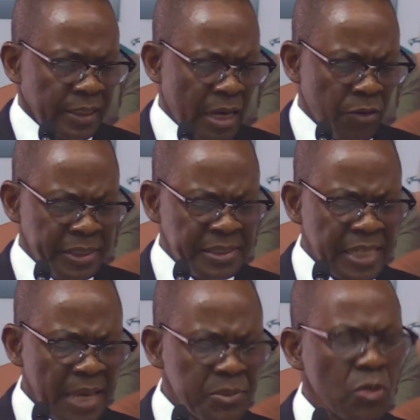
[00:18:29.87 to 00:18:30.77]
Now, in
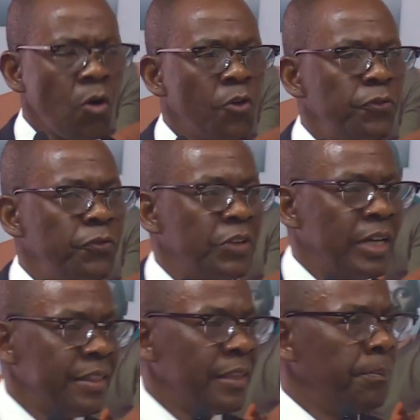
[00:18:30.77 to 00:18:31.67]
terms of
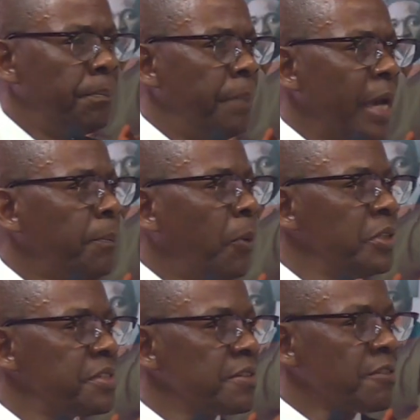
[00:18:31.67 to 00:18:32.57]
the bank
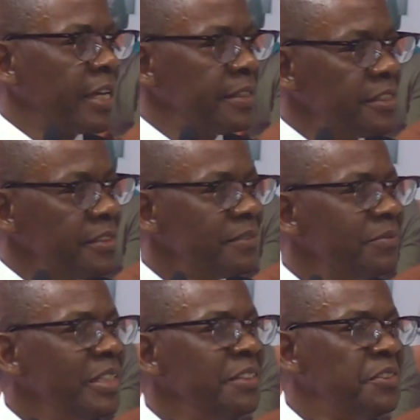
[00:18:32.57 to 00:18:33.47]
policy rate,
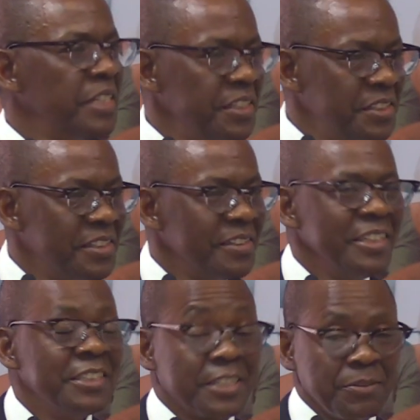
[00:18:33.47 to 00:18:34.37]
indeed,
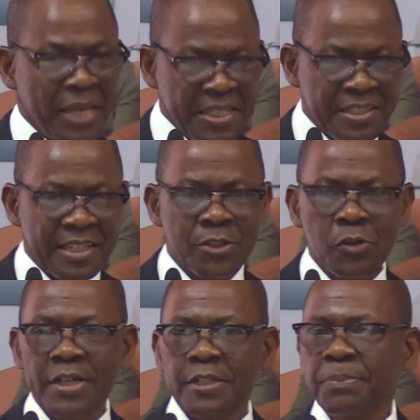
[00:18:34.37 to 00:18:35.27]
it remains at
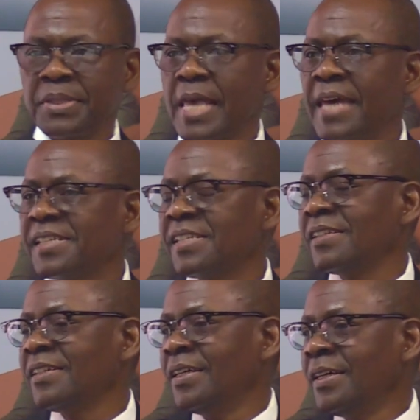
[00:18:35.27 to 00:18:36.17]

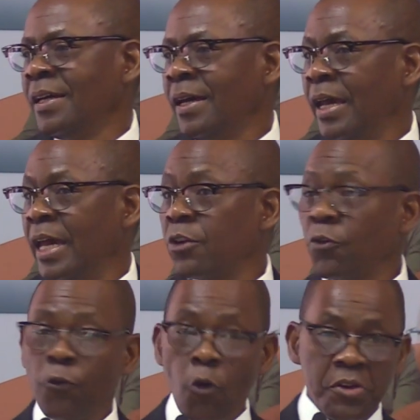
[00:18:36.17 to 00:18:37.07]
200%. And
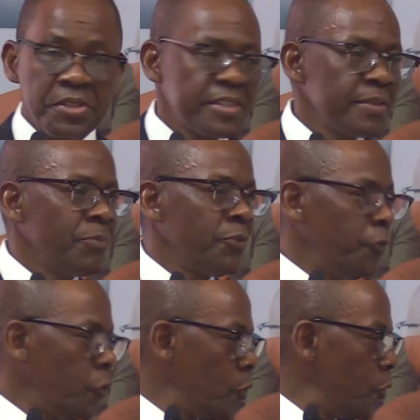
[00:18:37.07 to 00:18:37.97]
of course,
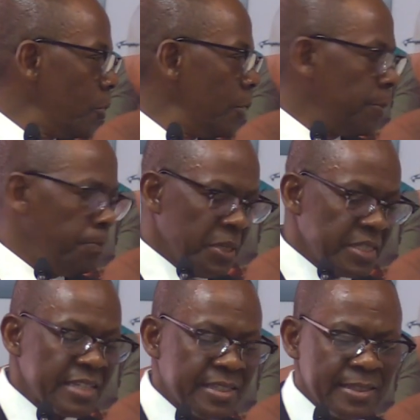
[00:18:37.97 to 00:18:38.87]
before
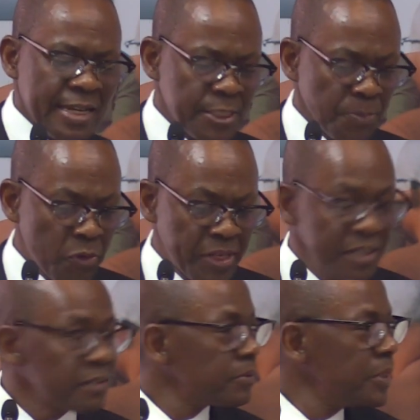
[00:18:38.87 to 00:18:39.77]
business starts
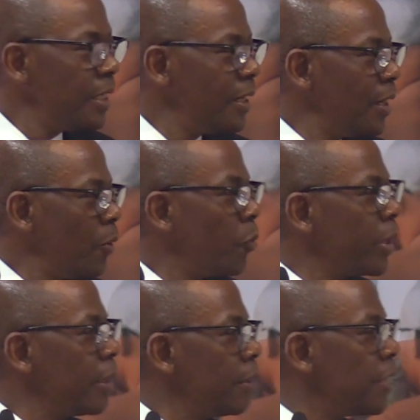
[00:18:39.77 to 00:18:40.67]
morning,
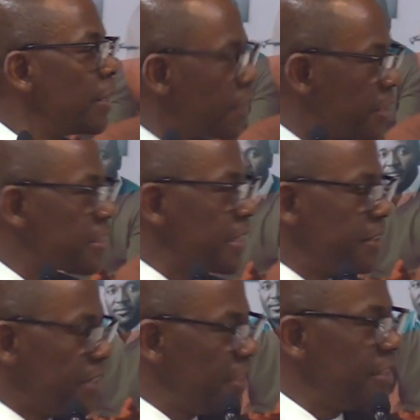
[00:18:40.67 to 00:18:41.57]
there is
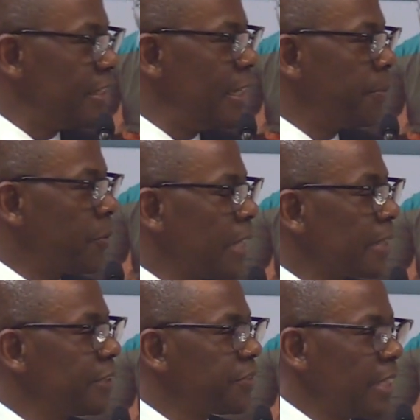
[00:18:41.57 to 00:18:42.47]
indeed a
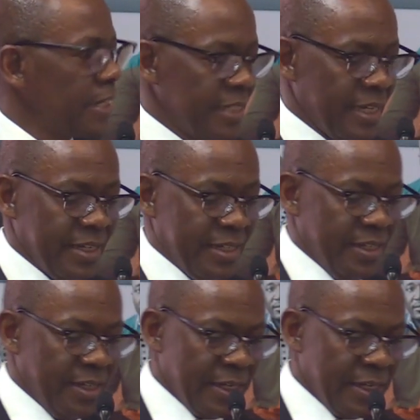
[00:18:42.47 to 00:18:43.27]
productive sector